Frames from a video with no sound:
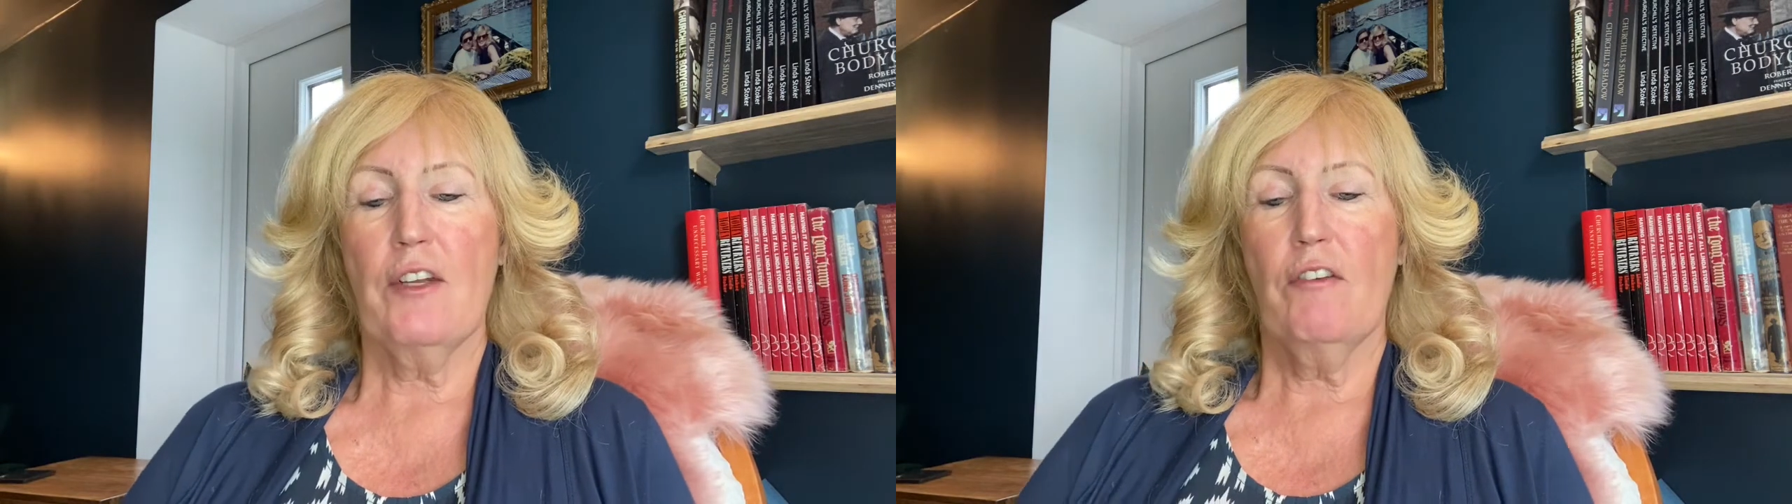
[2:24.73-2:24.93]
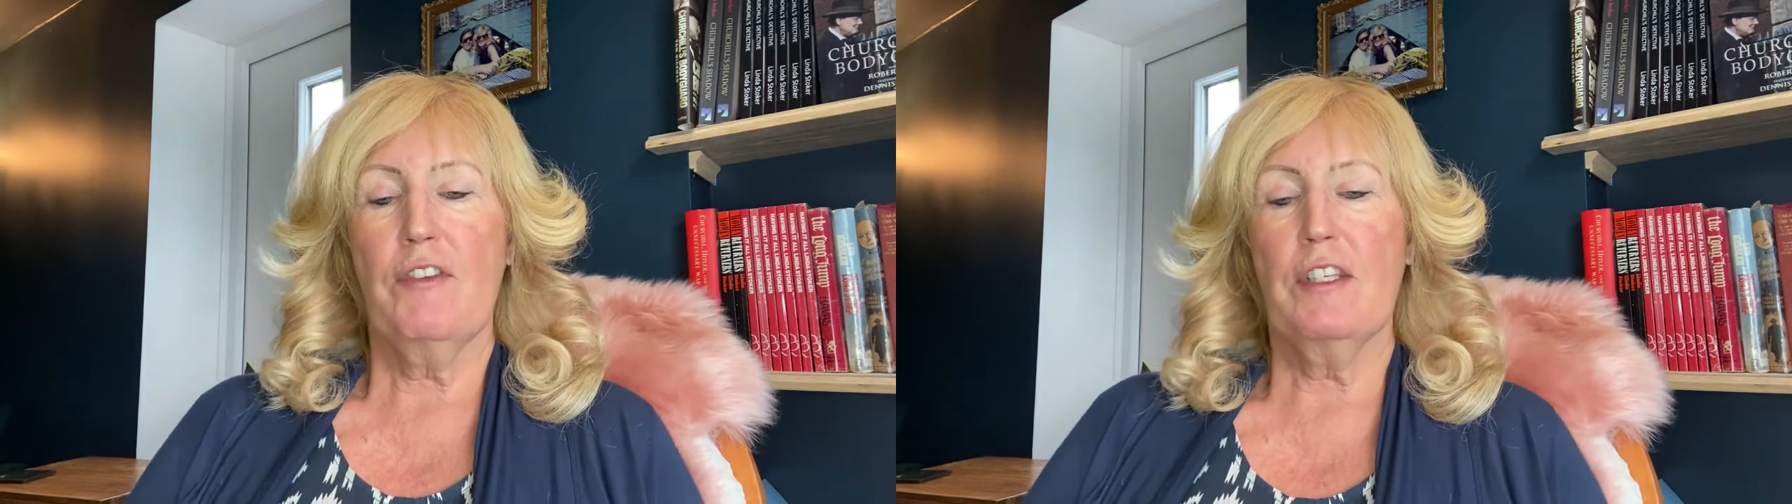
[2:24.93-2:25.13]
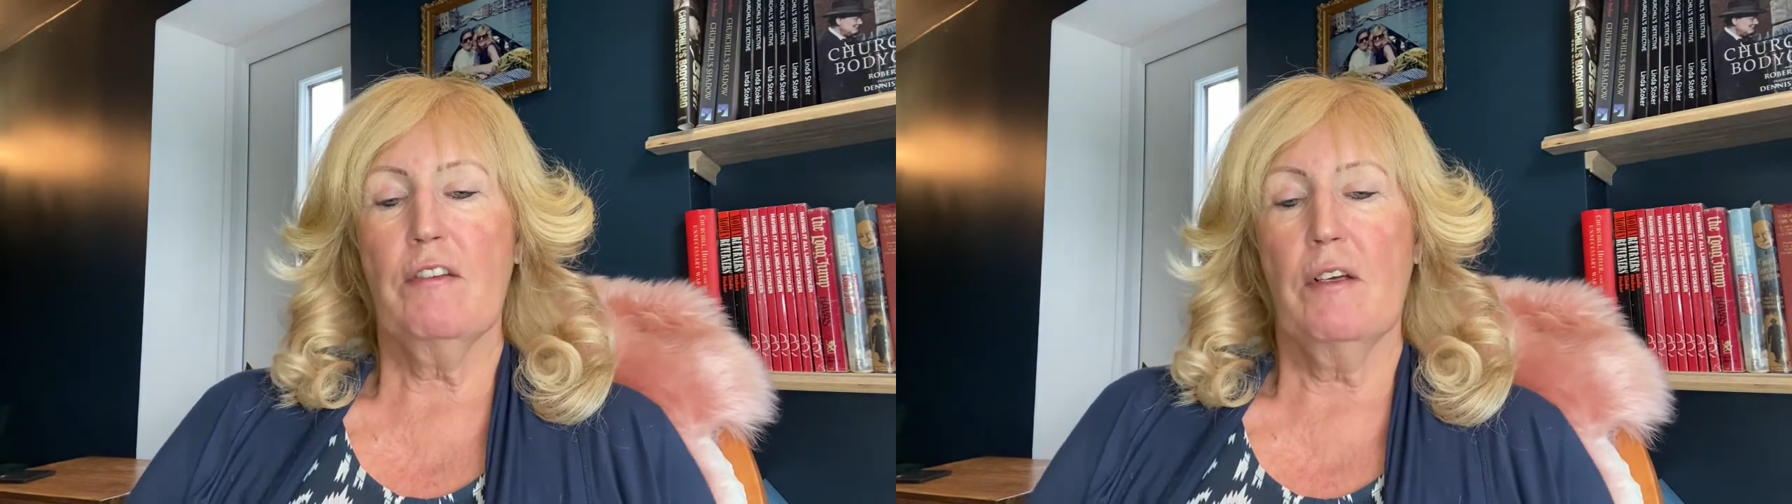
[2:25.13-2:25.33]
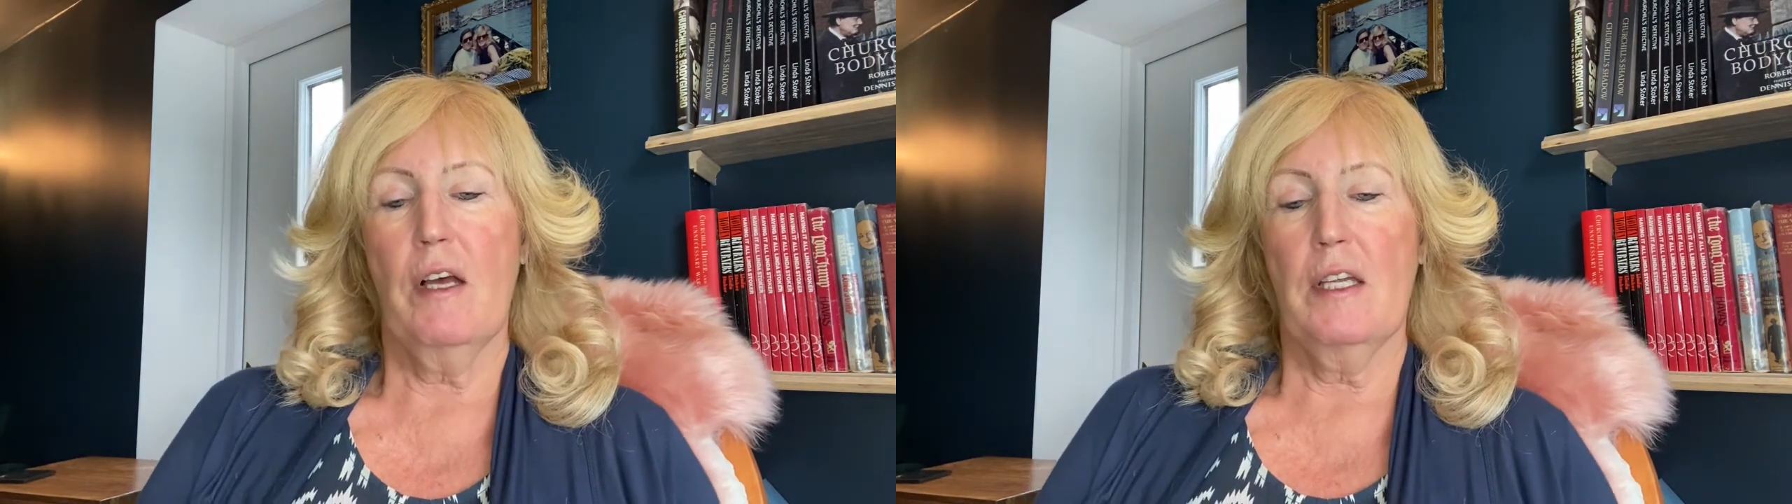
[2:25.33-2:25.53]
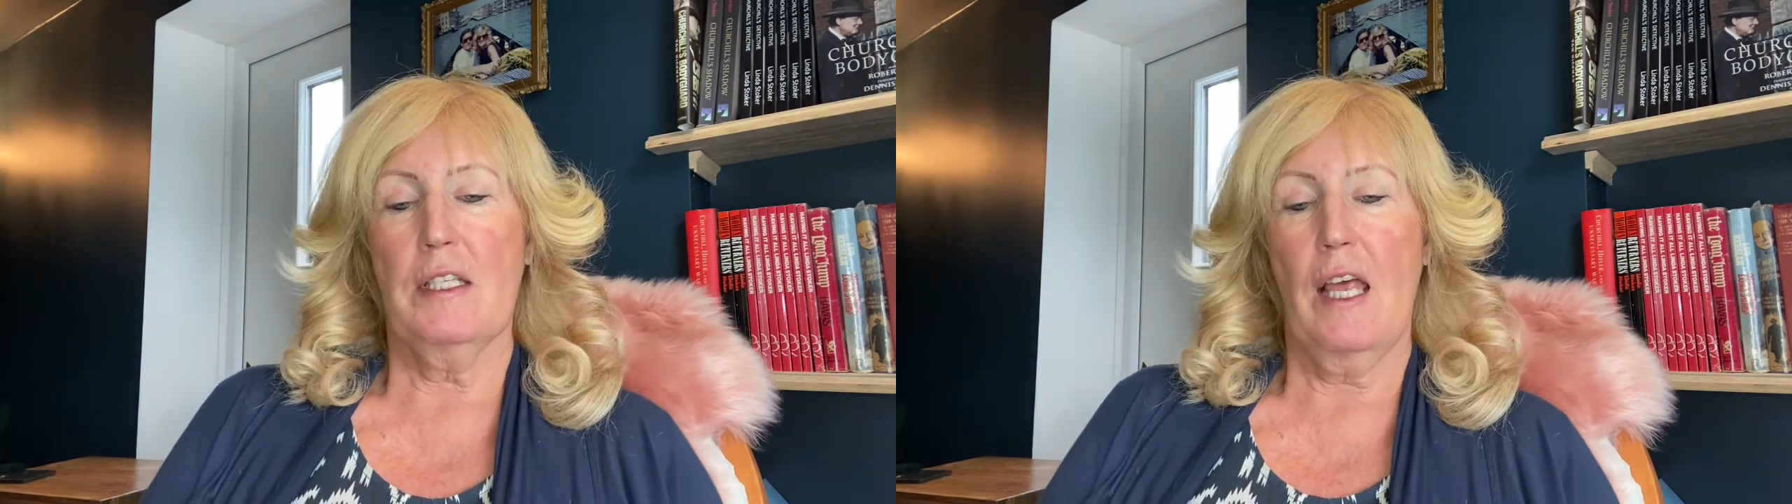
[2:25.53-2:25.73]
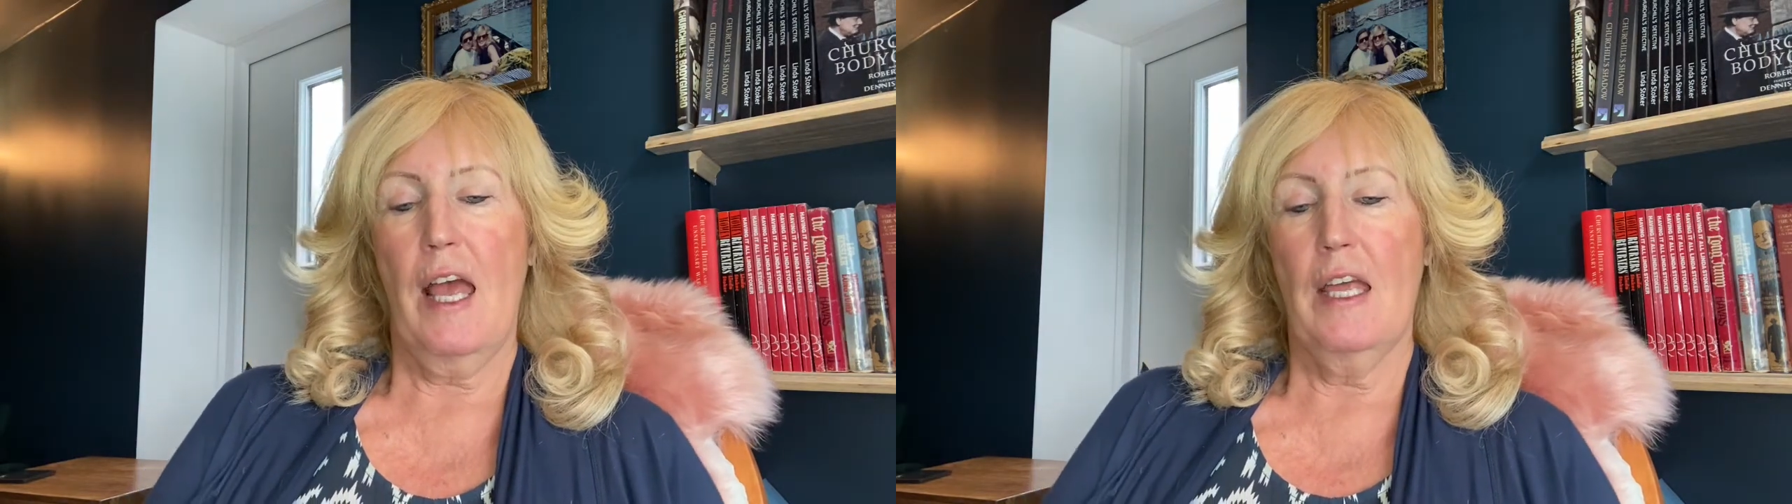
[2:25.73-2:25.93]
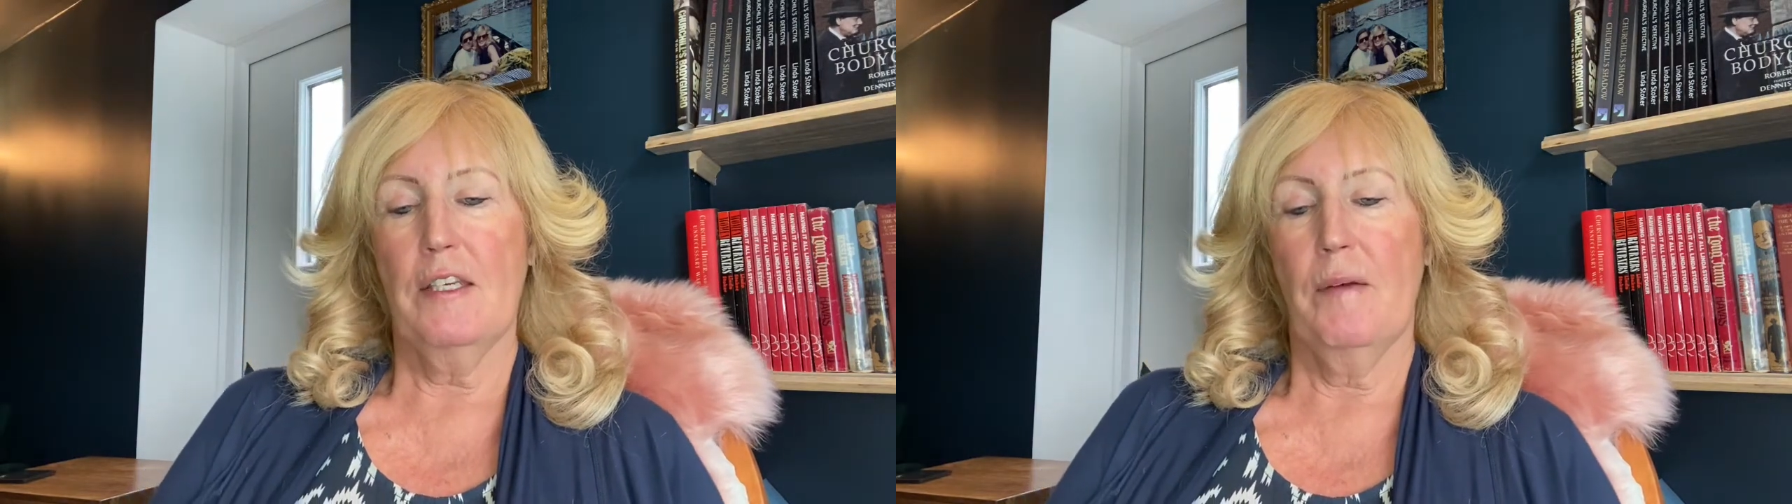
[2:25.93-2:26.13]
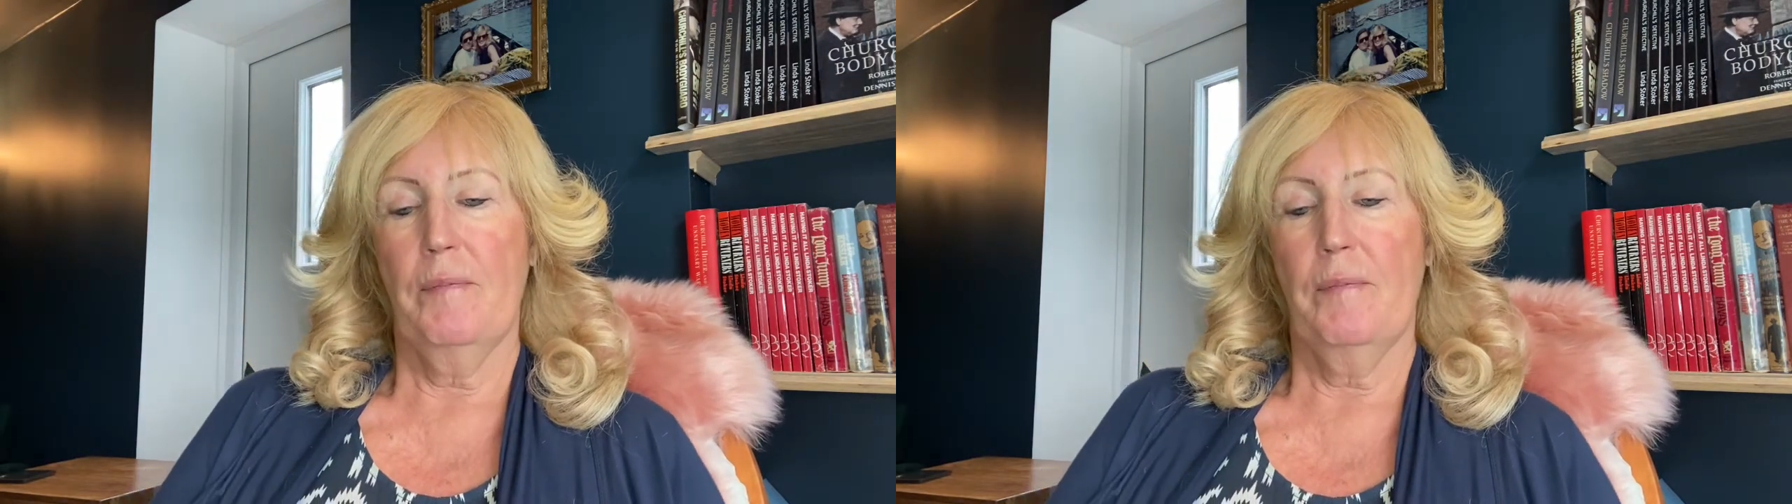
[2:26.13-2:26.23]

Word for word: officer at head.